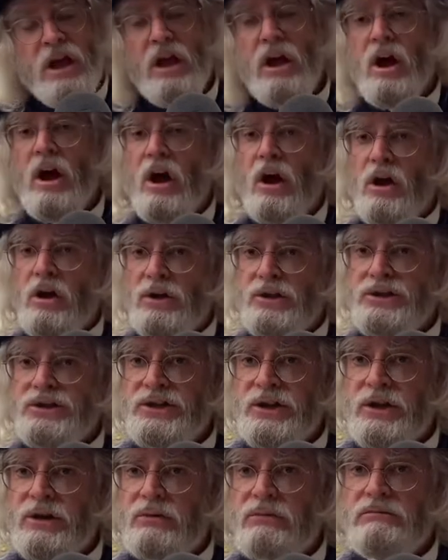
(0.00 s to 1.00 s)

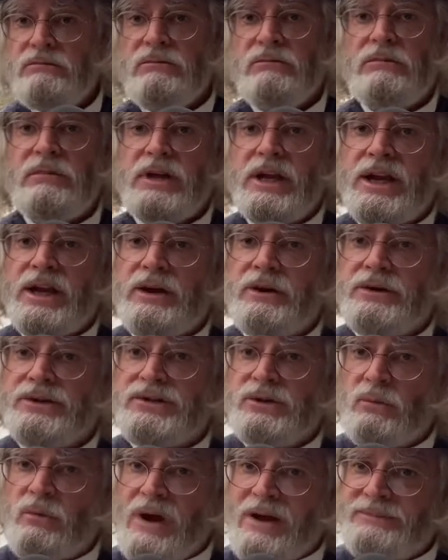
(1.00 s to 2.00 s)
Also, here is
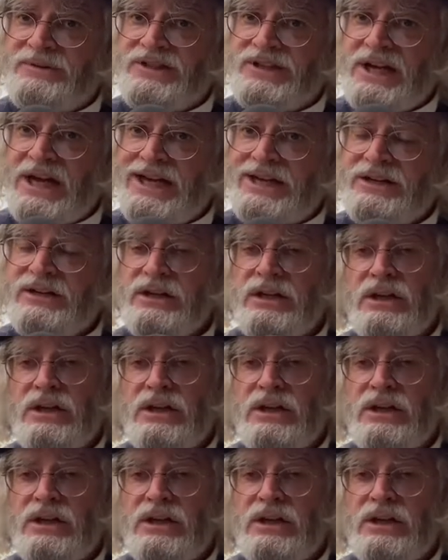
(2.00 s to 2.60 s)
the website